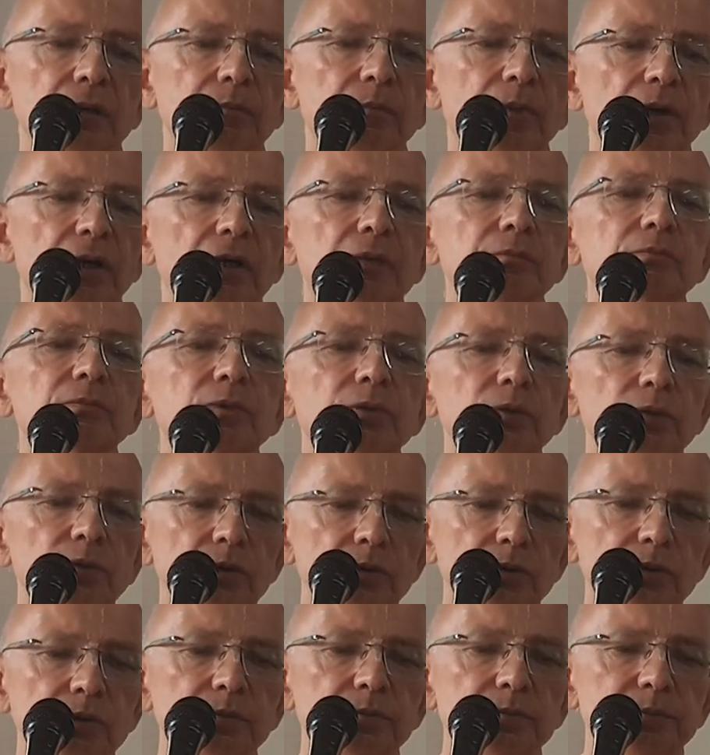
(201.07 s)
Param
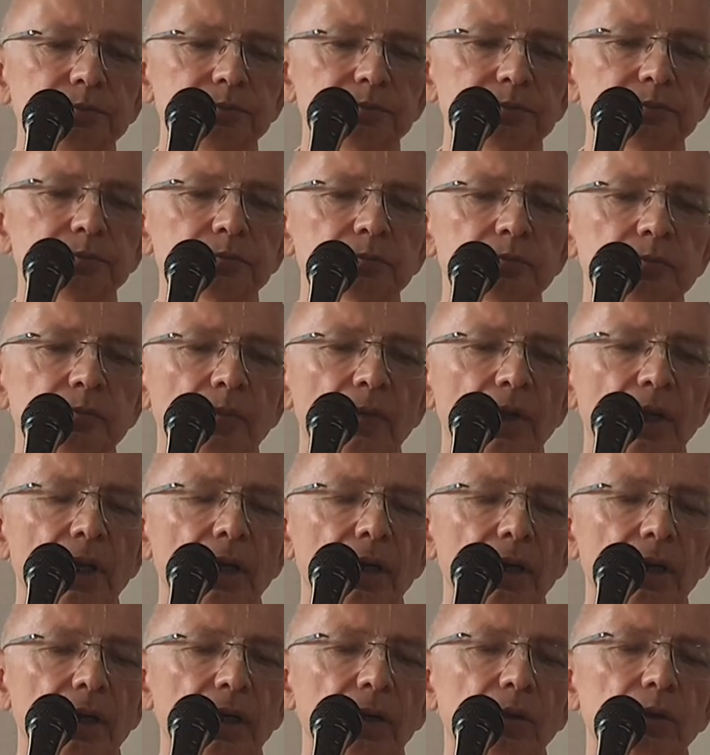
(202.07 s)
Guru,
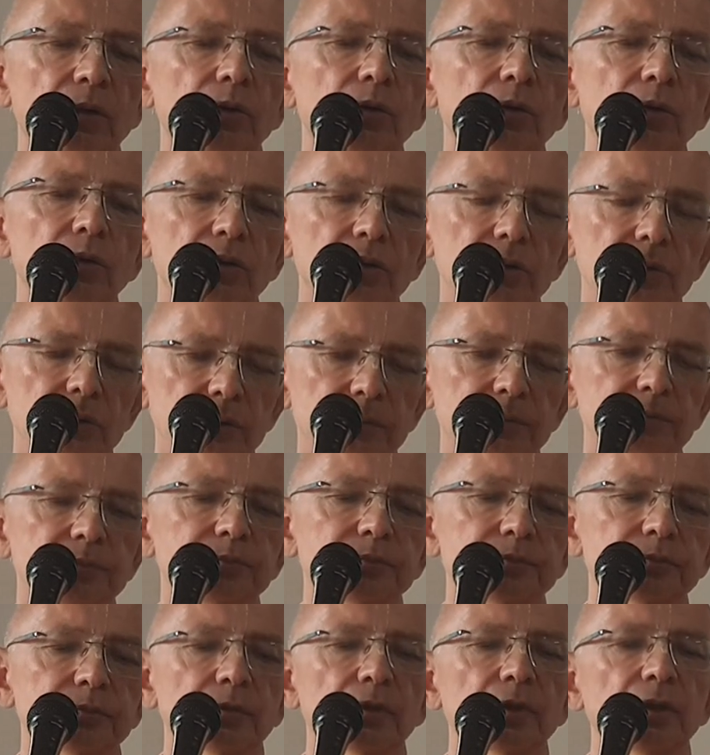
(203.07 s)
or
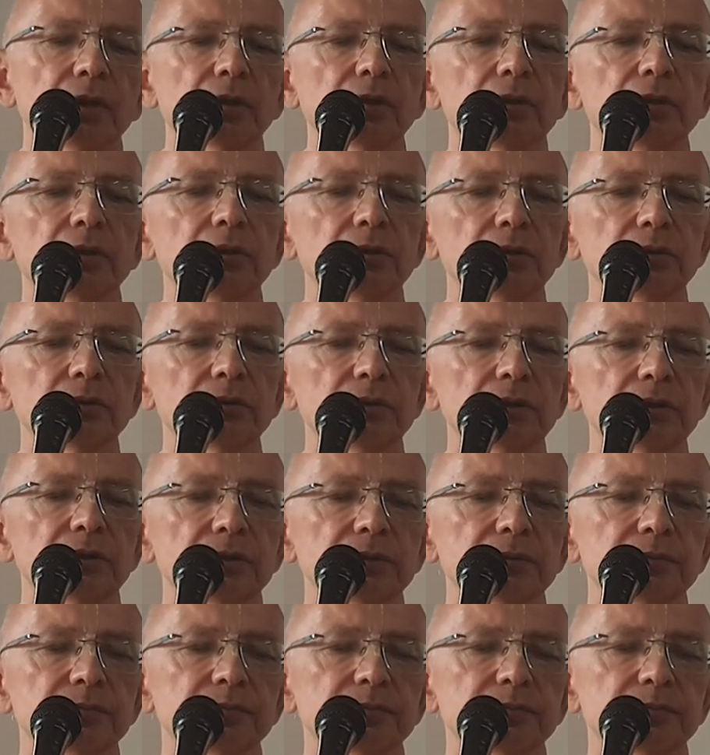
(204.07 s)
the